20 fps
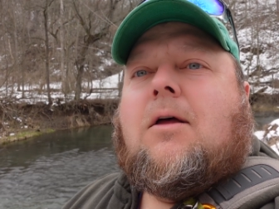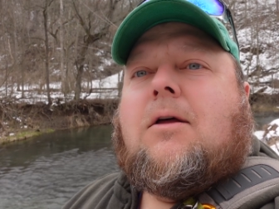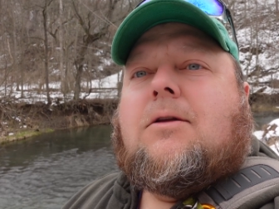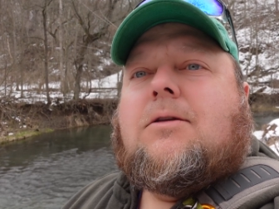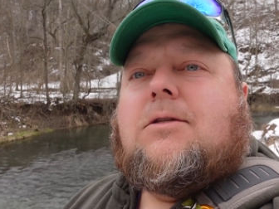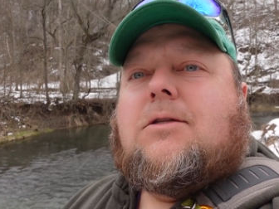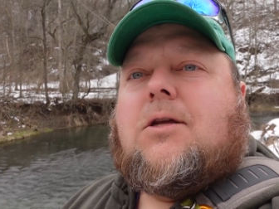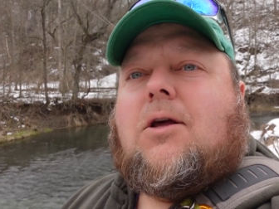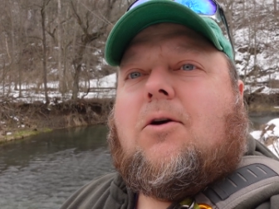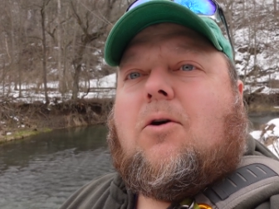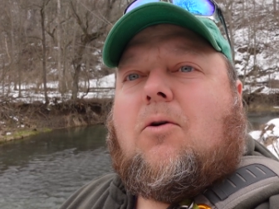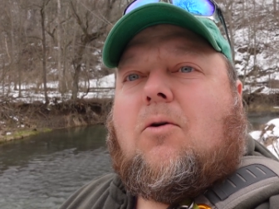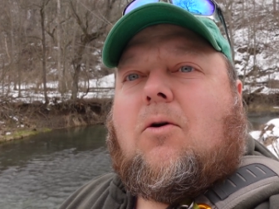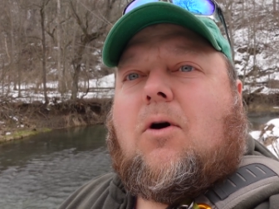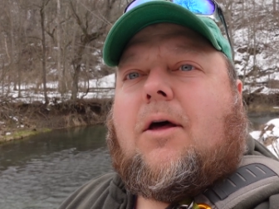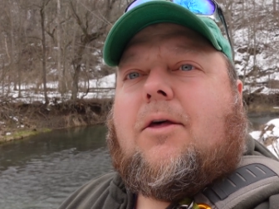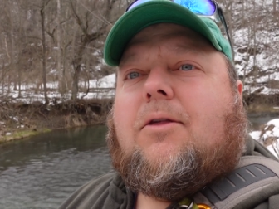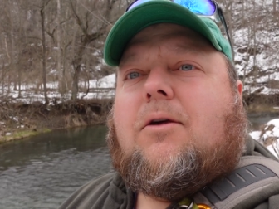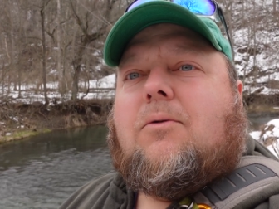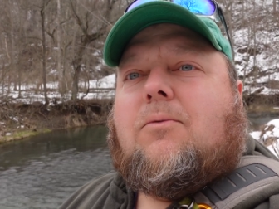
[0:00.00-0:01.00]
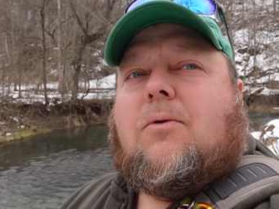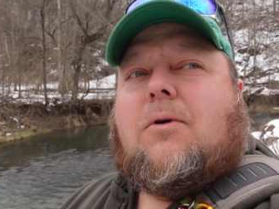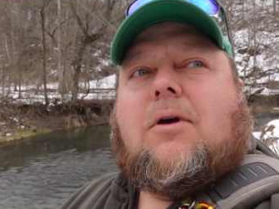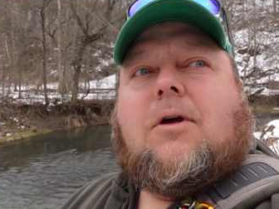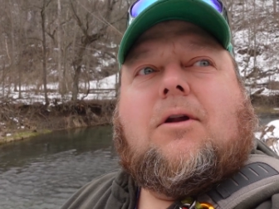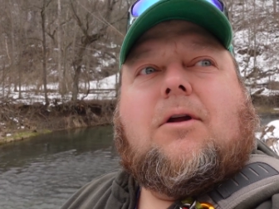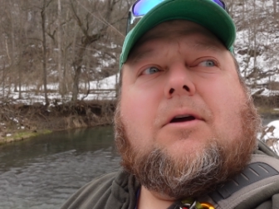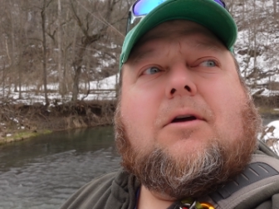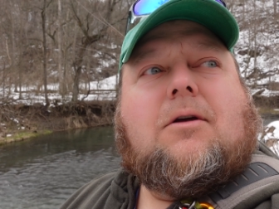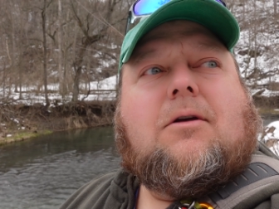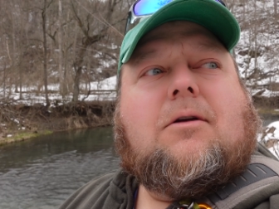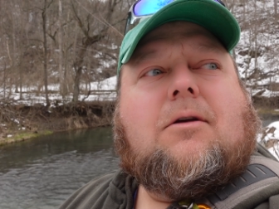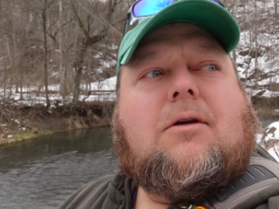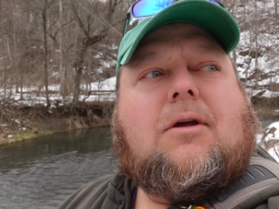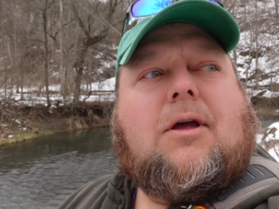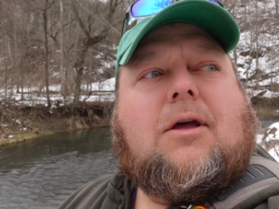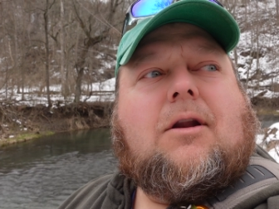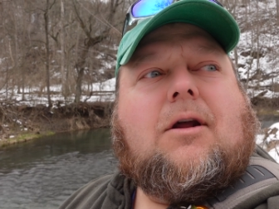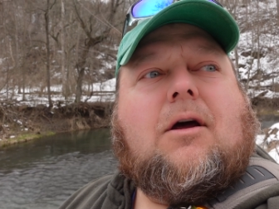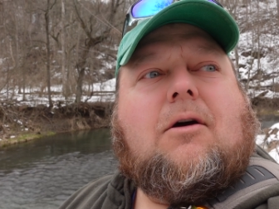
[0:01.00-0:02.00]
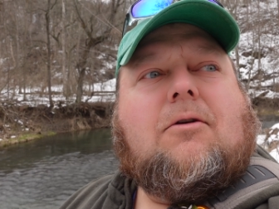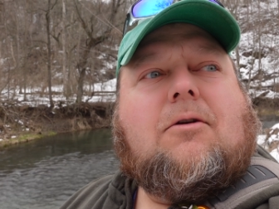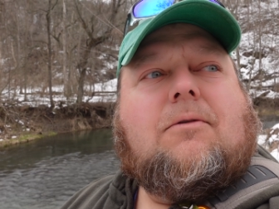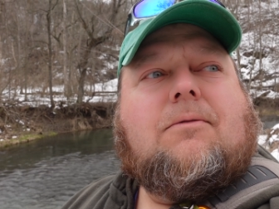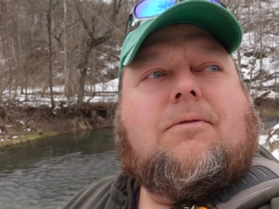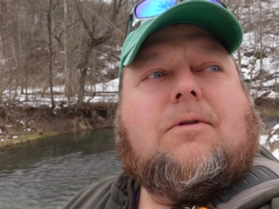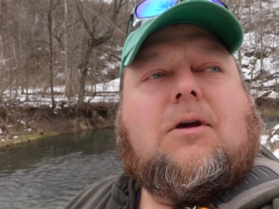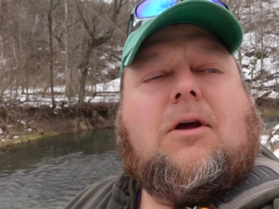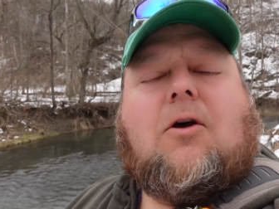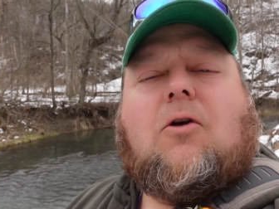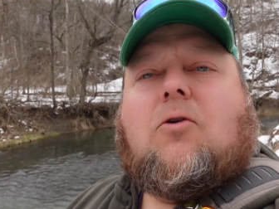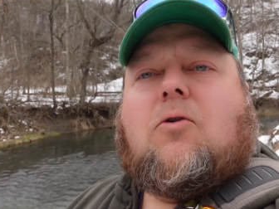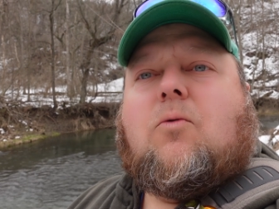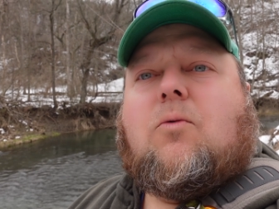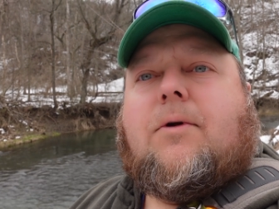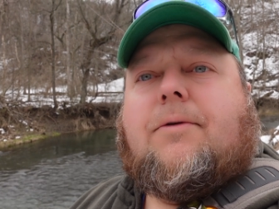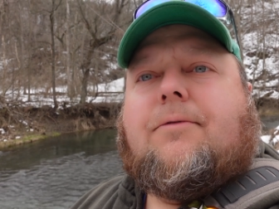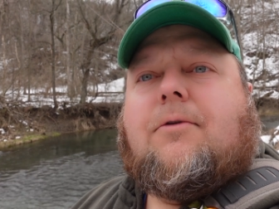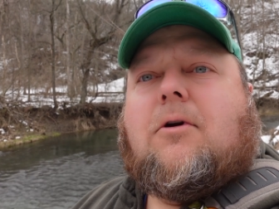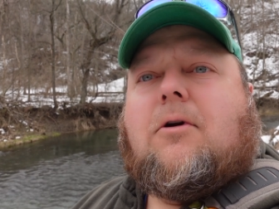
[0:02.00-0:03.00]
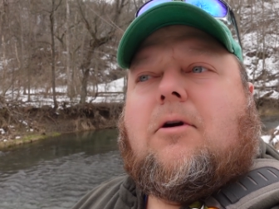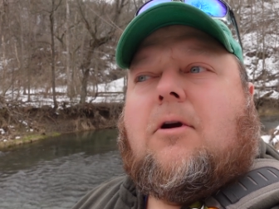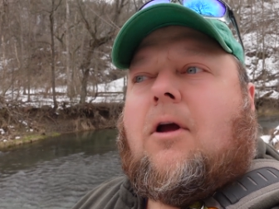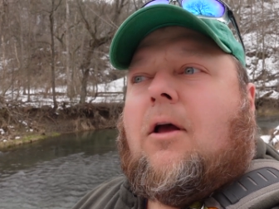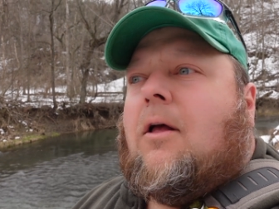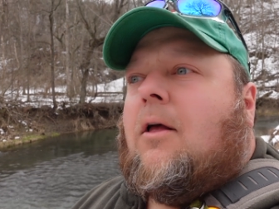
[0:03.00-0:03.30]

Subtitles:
So I think we're gonna head out of the Elk River.